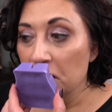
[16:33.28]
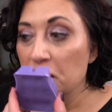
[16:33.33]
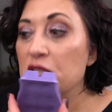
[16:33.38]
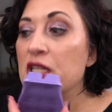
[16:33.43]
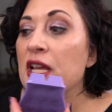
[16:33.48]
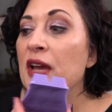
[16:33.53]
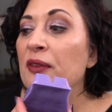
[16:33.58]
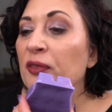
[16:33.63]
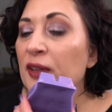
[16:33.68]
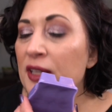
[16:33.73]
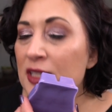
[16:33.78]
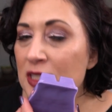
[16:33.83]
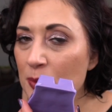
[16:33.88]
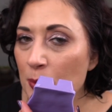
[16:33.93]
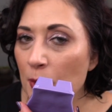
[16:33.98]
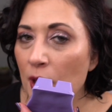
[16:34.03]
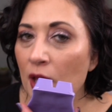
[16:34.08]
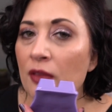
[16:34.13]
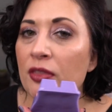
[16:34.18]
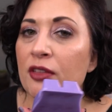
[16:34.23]
Definitely
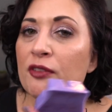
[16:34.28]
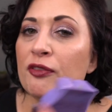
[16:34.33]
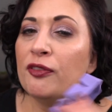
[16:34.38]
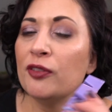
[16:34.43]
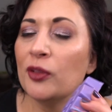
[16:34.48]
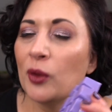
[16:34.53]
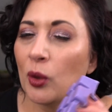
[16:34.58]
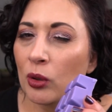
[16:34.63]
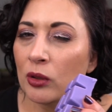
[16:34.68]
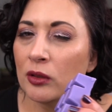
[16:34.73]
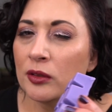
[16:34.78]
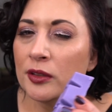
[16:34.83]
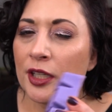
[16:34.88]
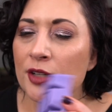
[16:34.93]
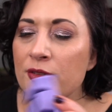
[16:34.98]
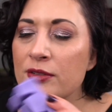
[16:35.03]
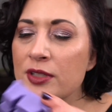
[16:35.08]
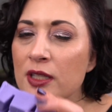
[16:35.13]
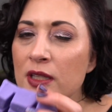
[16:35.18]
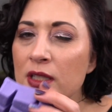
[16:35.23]
smell the floral
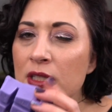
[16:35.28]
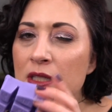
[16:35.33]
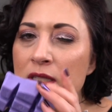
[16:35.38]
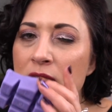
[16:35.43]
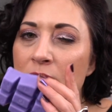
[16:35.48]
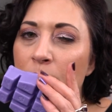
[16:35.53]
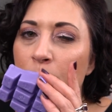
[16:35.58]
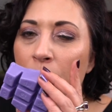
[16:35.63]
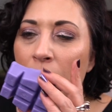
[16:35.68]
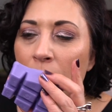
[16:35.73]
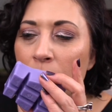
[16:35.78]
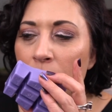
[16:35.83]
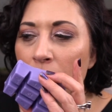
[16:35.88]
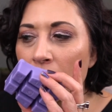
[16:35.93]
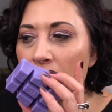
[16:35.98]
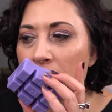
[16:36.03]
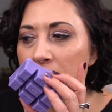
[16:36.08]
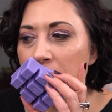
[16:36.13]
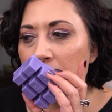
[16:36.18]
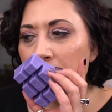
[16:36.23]
note to this, the plum
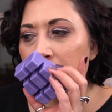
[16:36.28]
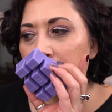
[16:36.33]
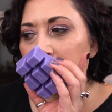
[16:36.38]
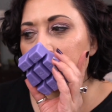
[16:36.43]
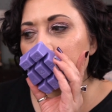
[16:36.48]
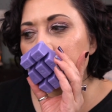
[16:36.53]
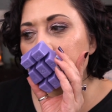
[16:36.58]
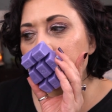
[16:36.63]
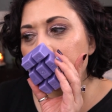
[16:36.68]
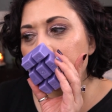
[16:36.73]
blossom.